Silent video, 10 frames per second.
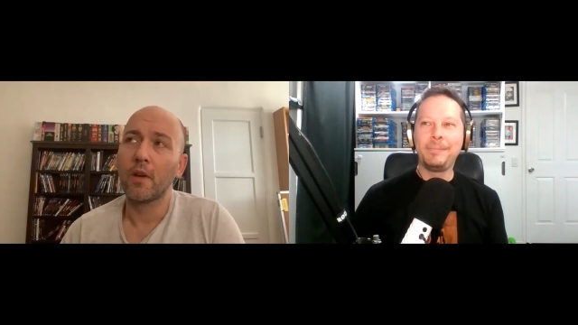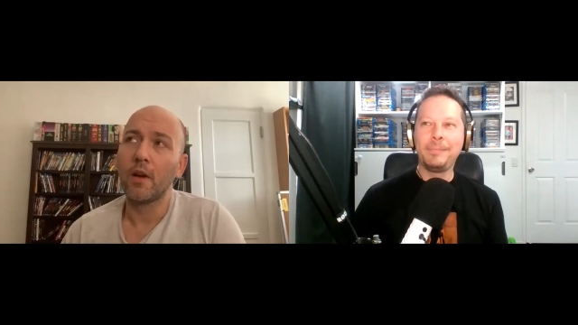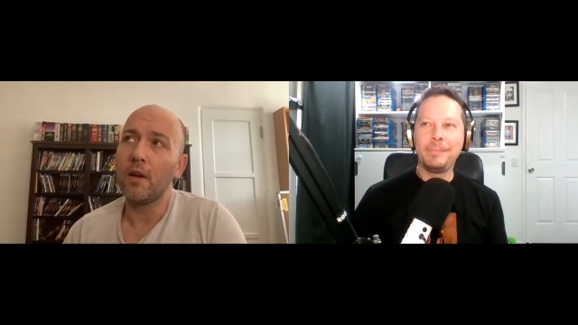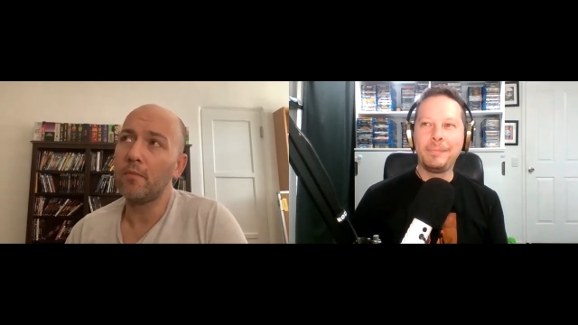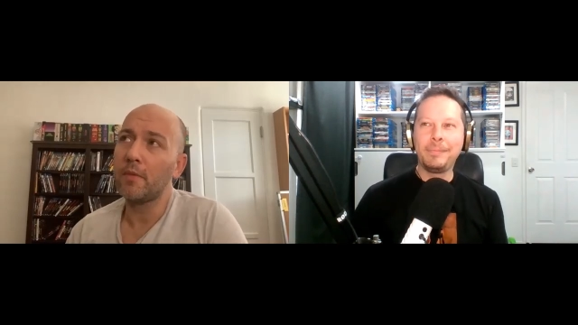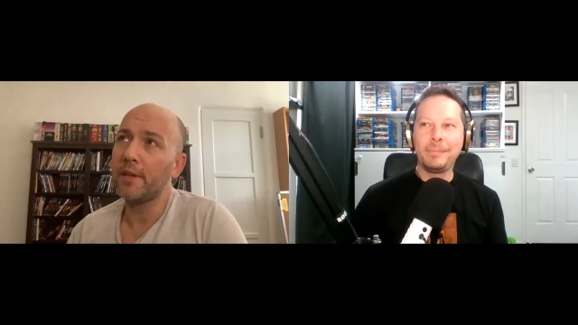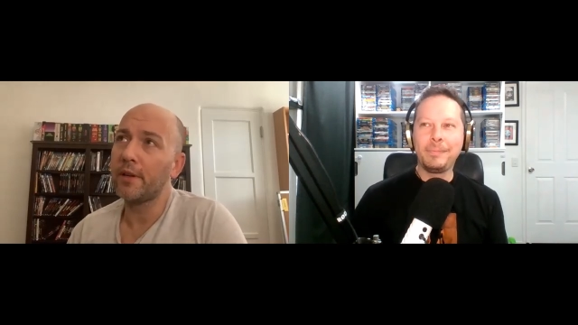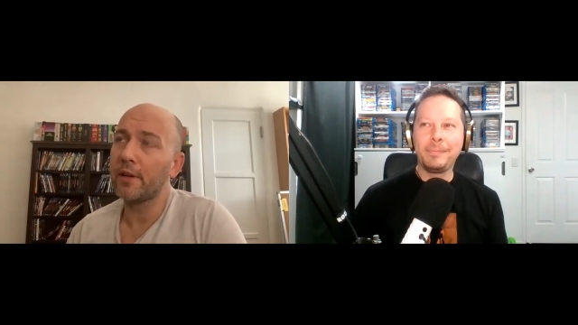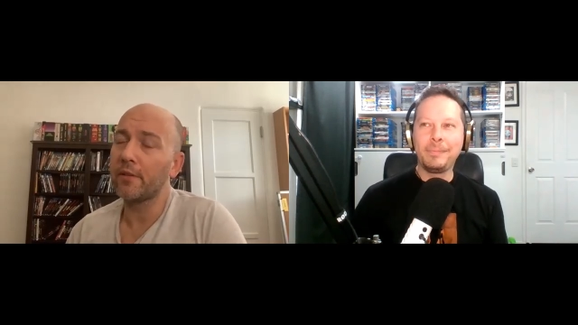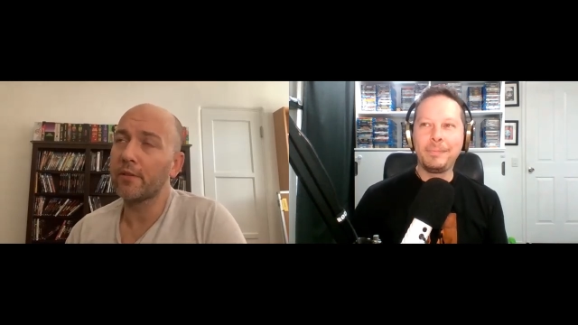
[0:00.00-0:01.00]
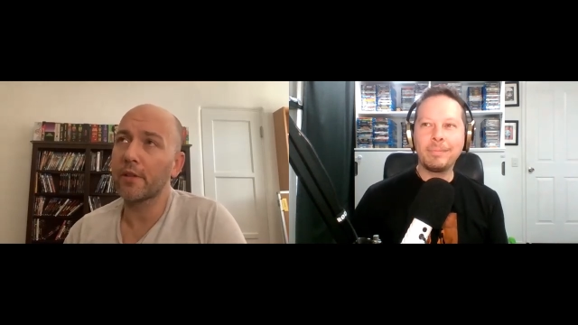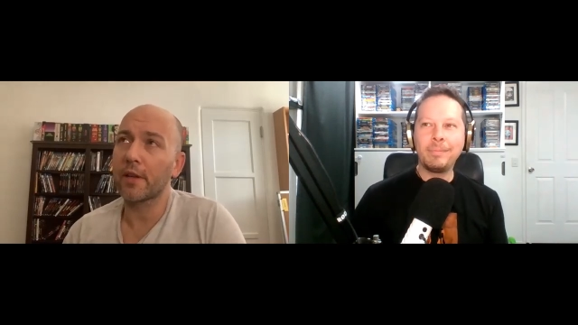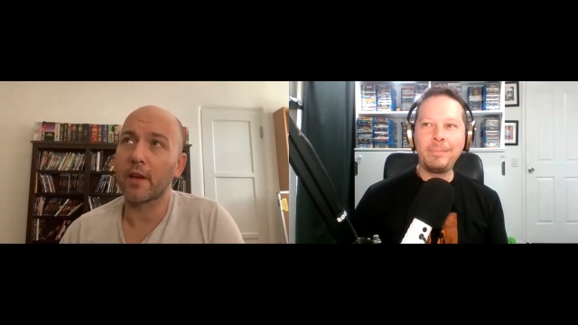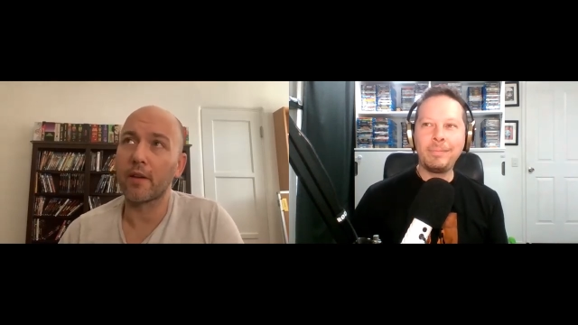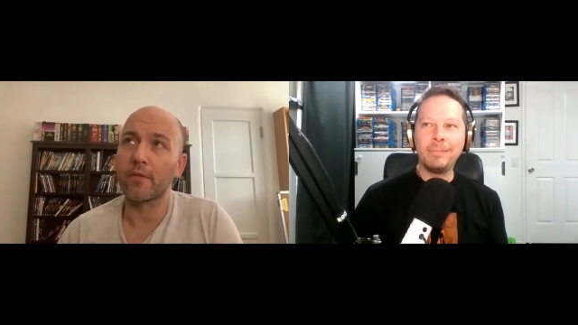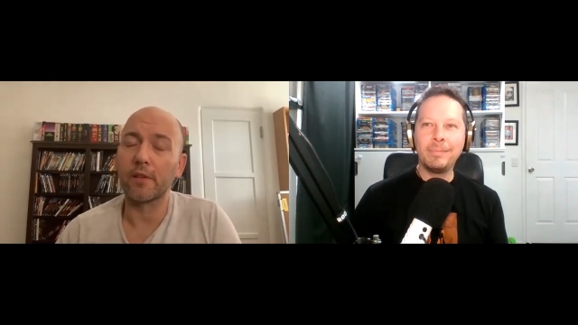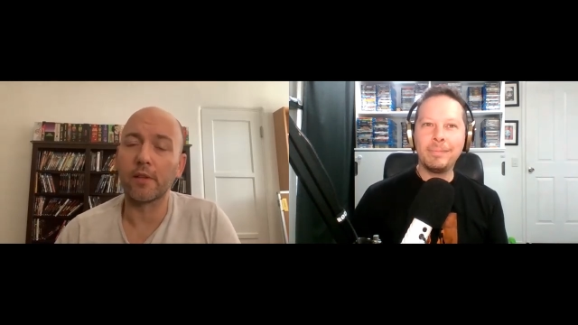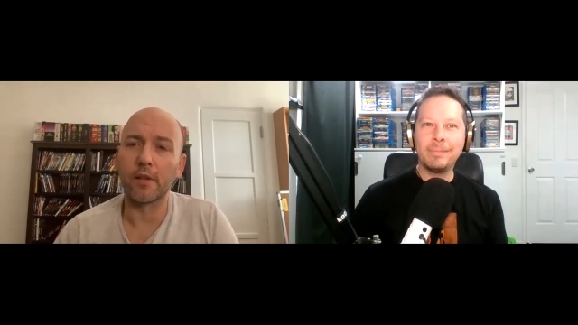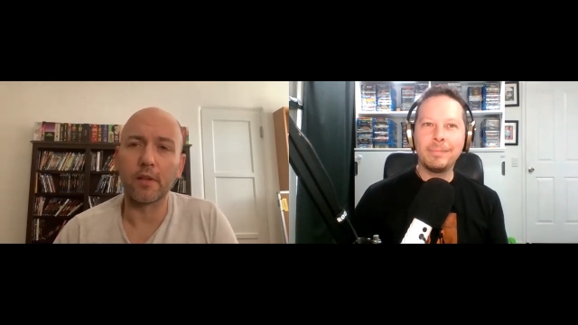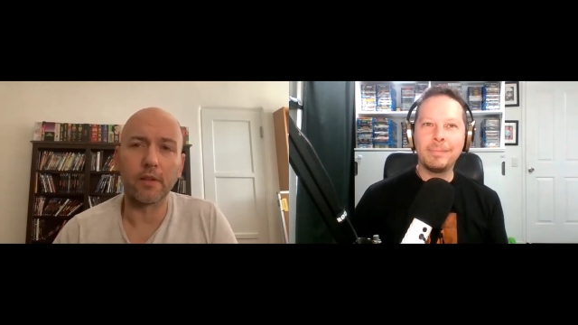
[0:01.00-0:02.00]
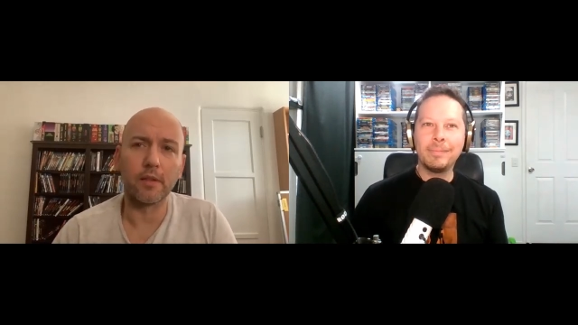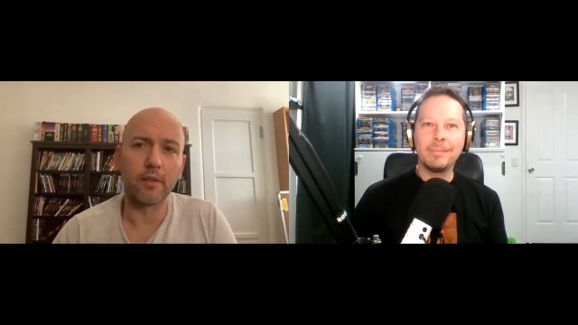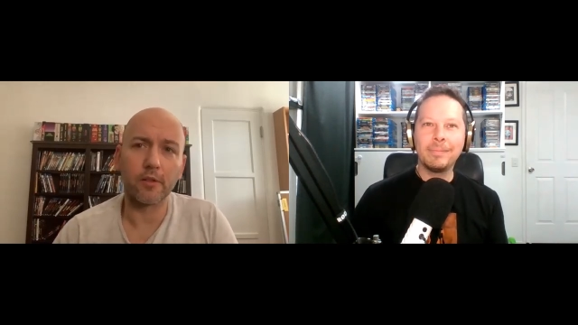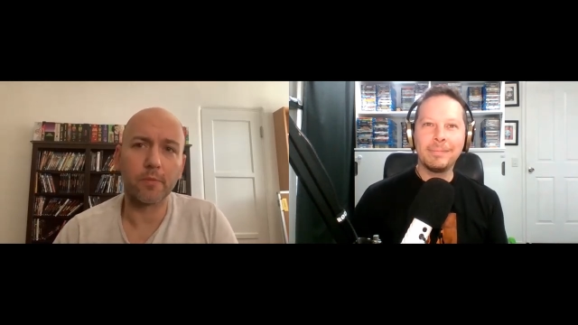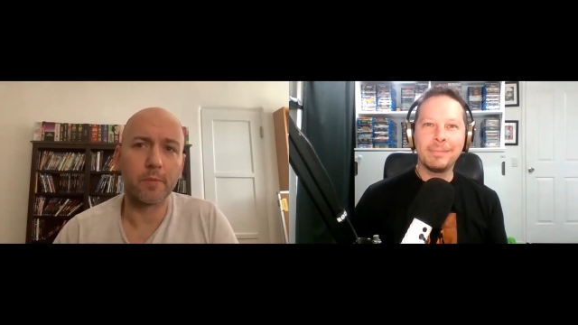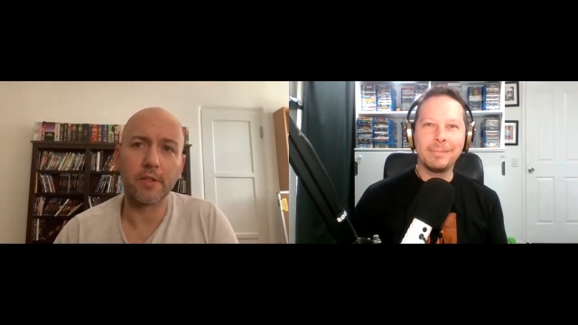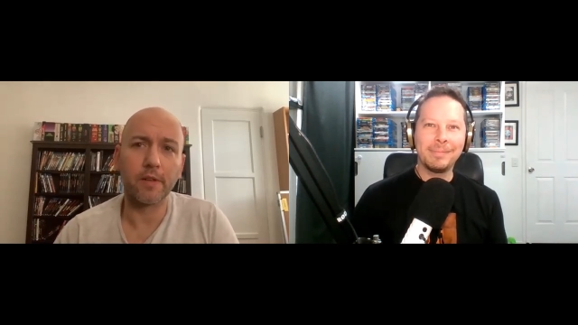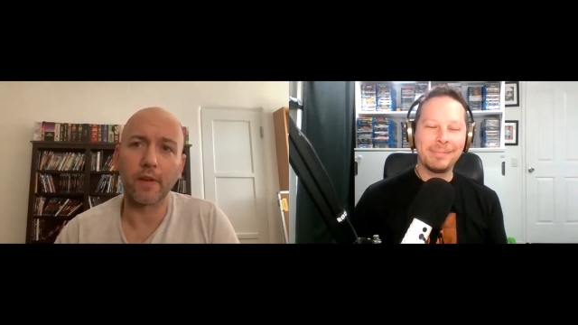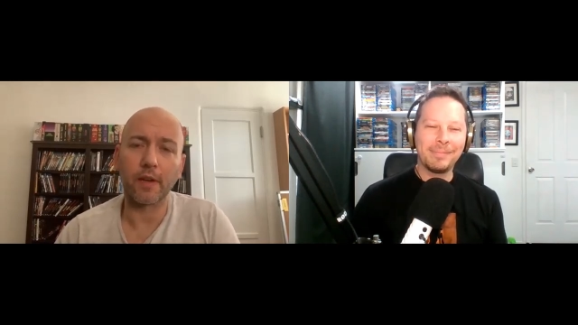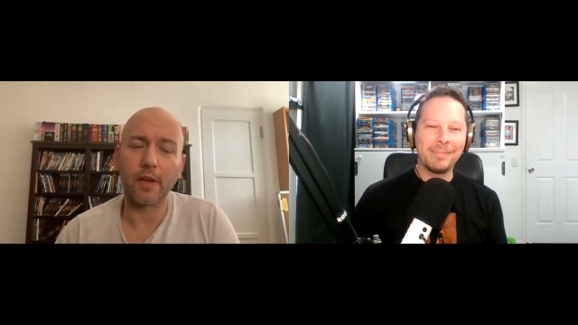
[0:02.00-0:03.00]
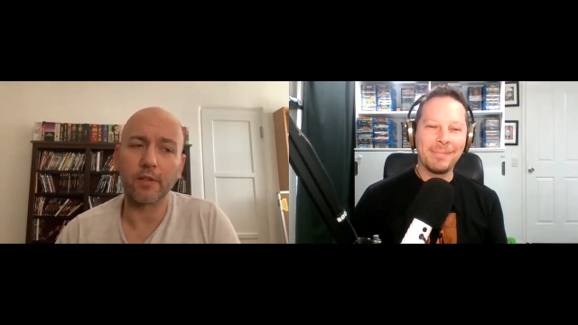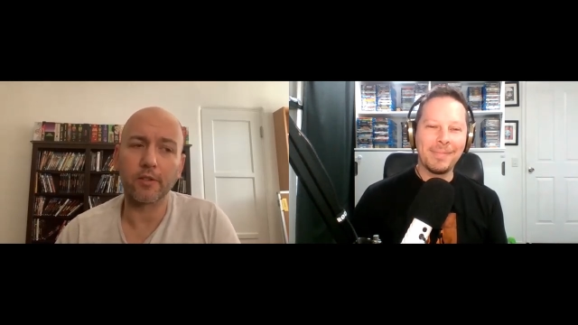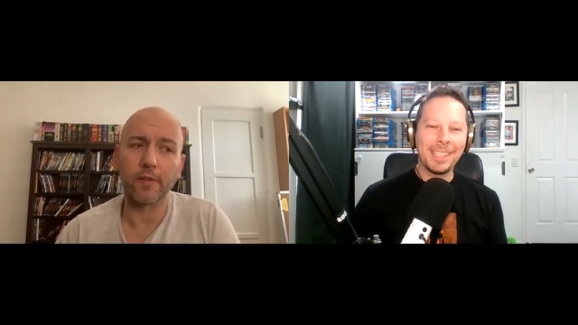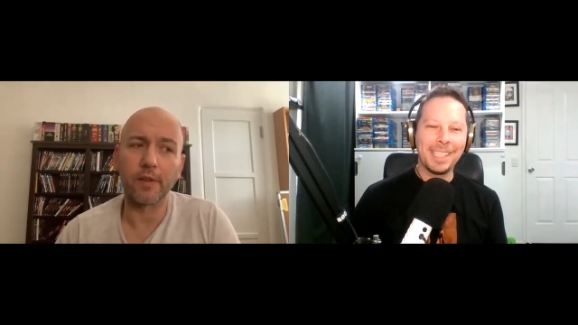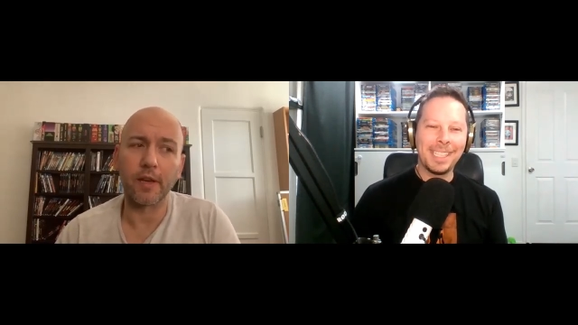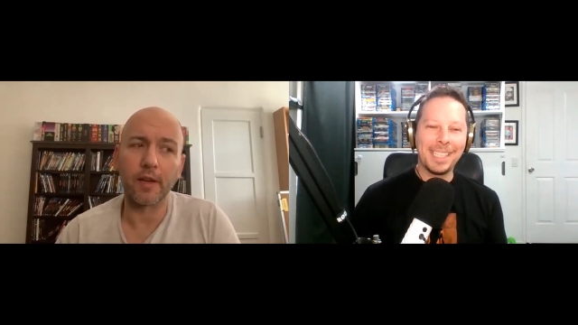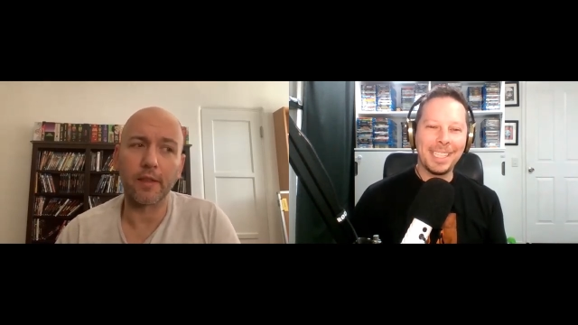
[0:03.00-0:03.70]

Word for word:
Speaker 1: Um, you know, I don't know that I have a you know a specific answer for that.